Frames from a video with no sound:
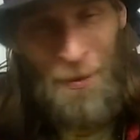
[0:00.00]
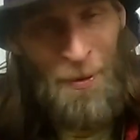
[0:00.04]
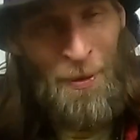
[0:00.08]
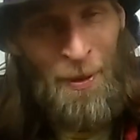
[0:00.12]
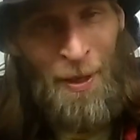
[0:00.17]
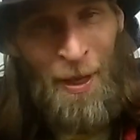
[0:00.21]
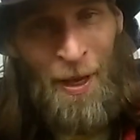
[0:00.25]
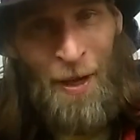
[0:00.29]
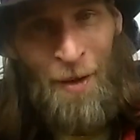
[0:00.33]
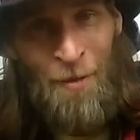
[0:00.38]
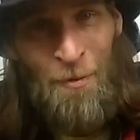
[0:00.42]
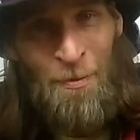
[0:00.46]
through
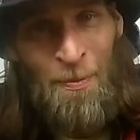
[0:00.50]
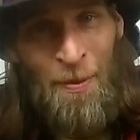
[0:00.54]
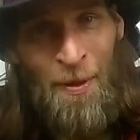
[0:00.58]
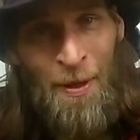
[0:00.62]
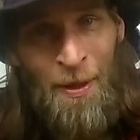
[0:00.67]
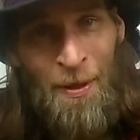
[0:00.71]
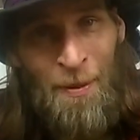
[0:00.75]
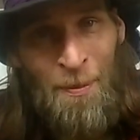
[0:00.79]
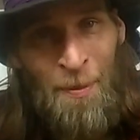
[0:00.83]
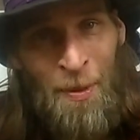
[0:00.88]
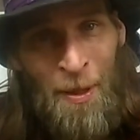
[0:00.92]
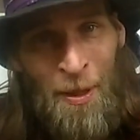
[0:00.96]
life,
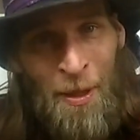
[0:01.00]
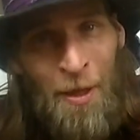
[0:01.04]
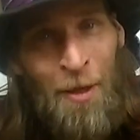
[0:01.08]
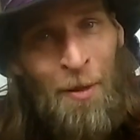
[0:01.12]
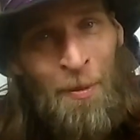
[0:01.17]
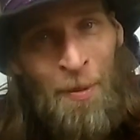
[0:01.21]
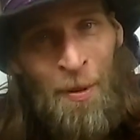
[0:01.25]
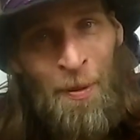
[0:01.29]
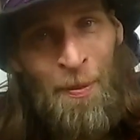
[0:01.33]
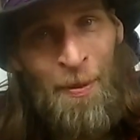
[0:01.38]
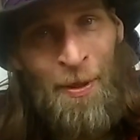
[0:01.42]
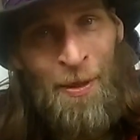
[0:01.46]
but
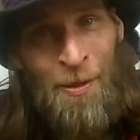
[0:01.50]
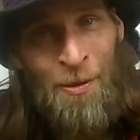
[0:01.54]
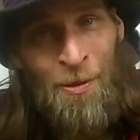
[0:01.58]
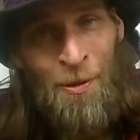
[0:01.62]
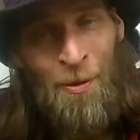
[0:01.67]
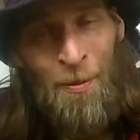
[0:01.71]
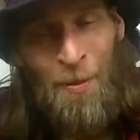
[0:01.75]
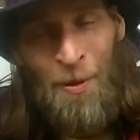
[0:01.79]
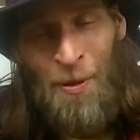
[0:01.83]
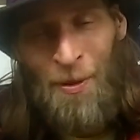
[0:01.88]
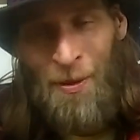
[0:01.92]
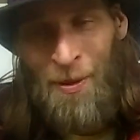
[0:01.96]
you'll be
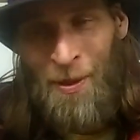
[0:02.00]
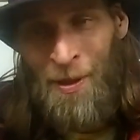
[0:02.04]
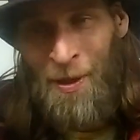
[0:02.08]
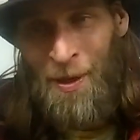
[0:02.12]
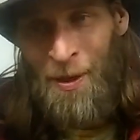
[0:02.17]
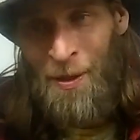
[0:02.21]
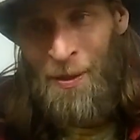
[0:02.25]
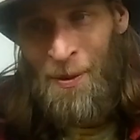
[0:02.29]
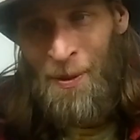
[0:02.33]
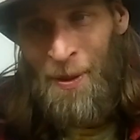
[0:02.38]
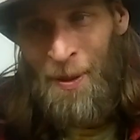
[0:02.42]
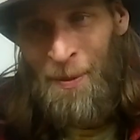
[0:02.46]
miserable, you
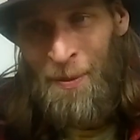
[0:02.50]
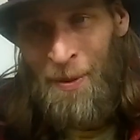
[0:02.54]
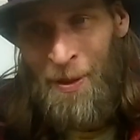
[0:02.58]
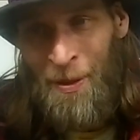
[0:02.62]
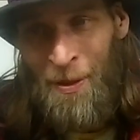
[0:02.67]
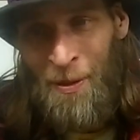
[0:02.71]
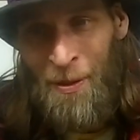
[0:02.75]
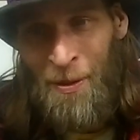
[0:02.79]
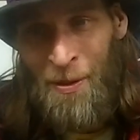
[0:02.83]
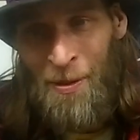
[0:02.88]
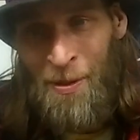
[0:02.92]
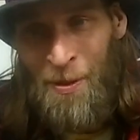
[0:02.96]
know. I mean,
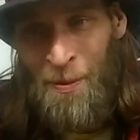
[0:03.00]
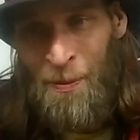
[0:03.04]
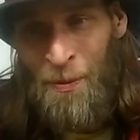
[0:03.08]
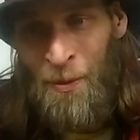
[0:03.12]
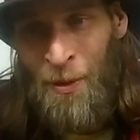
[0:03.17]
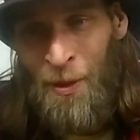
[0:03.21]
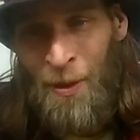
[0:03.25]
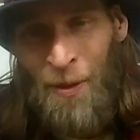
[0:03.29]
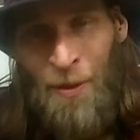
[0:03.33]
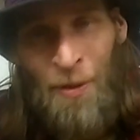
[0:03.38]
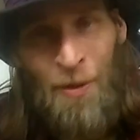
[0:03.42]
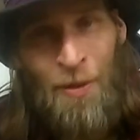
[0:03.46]
there are some
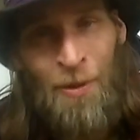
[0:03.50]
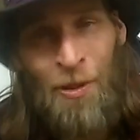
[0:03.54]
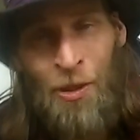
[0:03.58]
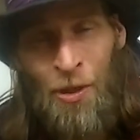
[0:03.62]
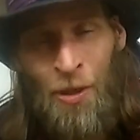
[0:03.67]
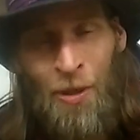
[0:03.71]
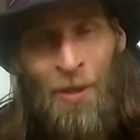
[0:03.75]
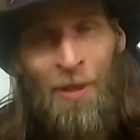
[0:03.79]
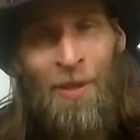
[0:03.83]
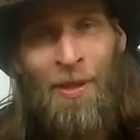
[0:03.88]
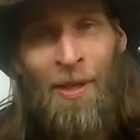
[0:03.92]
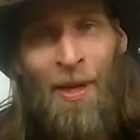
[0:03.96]
real
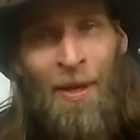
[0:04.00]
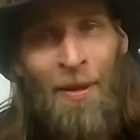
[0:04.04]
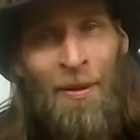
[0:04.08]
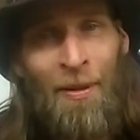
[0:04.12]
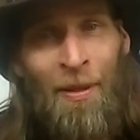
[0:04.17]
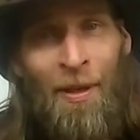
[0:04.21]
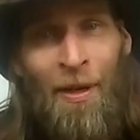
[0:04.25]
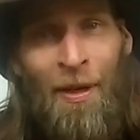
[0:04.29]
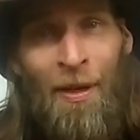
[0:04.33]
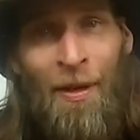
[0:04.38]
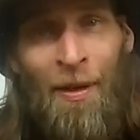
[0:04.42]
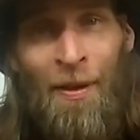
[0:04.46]
jerks out
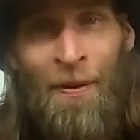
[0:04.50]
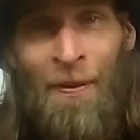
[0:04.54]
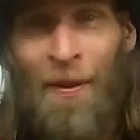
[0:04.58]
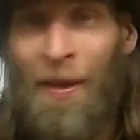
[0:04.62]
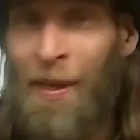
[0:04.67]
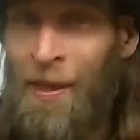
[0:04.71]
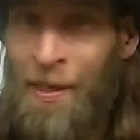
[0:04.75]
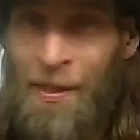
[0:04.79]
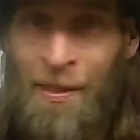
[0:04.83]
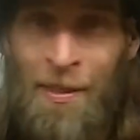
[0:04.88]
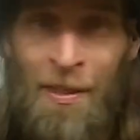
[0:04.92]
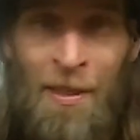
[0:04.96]
there, and
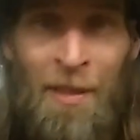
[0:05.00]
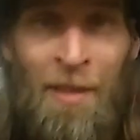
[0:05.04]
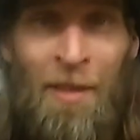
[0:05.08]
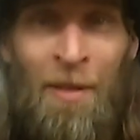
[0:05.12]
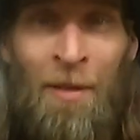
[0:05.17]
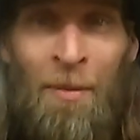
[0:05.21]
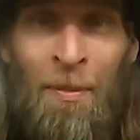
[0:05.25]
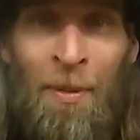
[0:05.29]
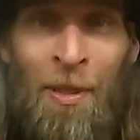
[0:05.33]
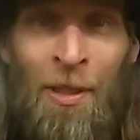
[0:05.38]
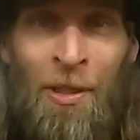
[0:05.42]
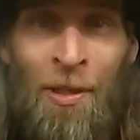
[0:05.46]
they
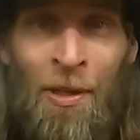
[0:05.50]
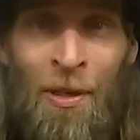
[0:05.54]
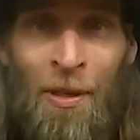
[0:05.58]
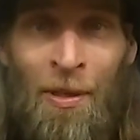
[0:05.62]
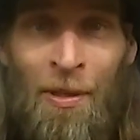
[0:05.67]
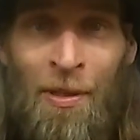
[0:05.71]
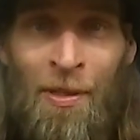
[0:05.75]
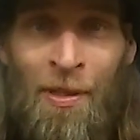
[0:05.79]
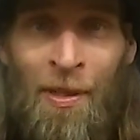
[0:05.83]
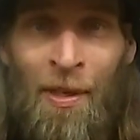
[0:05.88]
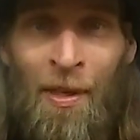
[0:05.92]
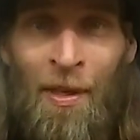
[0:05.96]
continue to be
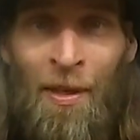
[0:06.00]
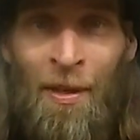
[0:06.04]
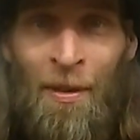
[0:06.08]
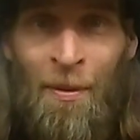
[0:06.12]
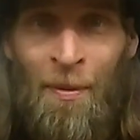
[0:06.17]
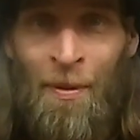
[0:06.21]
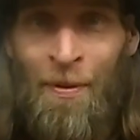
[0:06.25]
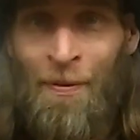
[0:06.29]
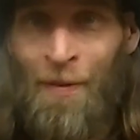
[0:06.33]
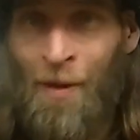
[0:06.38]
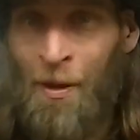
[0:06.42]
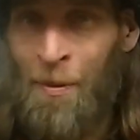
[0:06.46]
jerks.
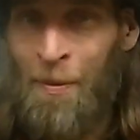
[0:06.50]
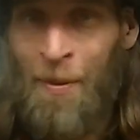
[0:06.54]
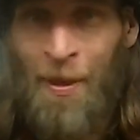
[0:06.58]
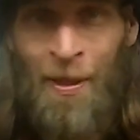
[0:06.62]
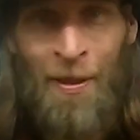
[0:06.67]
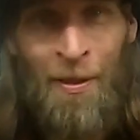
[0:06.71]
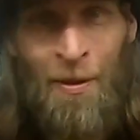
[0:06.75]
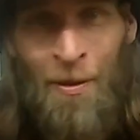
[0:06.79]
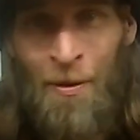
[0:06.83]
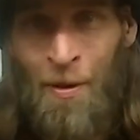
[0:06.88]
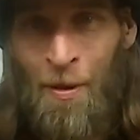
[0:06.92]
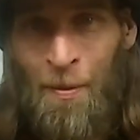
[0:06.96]
We've all
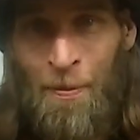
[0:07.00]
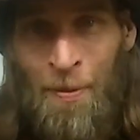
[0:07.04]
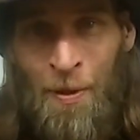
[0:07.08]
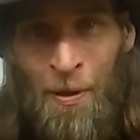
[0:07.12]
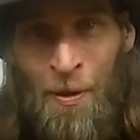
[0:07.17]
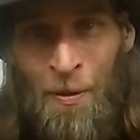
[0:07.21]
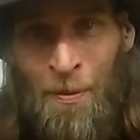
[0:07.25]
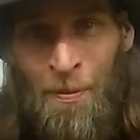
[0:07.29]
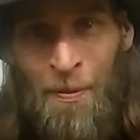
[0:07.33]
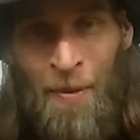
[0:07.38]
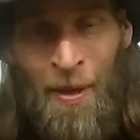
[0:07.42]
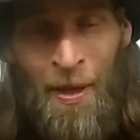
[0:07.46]
met the grumpy
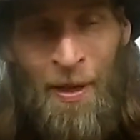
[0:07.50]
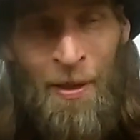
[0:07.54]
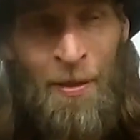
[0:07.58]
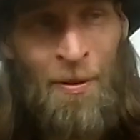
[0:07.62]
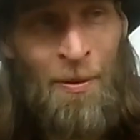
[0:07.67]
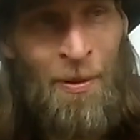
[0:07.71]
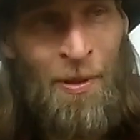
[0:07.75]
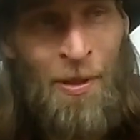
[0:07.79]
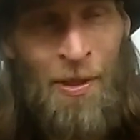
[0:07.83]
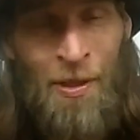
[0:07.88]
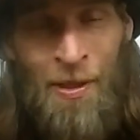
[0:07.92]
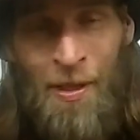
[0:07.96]
old men
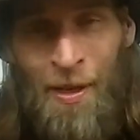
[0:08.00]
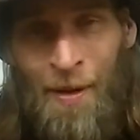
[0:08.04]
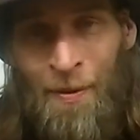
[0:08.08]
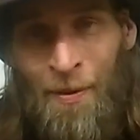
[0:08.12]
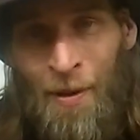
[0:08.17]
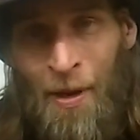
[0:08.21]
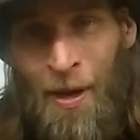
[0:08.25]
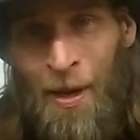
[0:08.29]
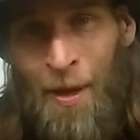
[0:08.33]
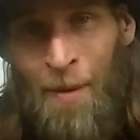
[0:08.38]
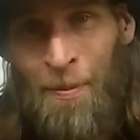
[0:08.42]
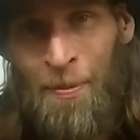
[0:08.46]
who are just
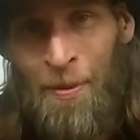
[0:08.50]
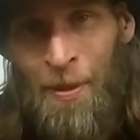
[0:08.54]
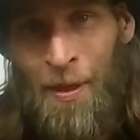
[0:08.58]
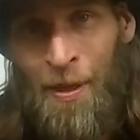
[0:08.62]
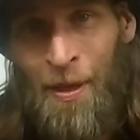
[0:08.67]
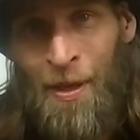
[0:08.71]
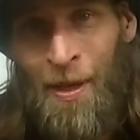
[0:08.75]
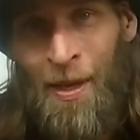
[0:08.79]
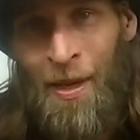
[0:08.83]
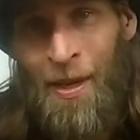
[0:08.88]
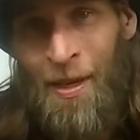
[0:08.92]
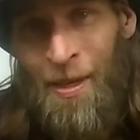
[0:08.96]
never happy.